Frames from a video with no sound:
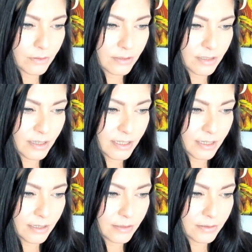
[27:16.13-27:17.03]

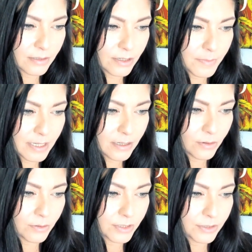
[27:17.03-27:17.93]
Slides. How come I can't?
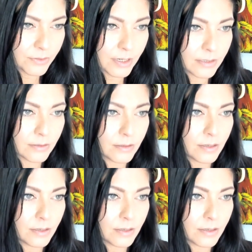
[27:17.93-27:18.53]
Oh, share screen.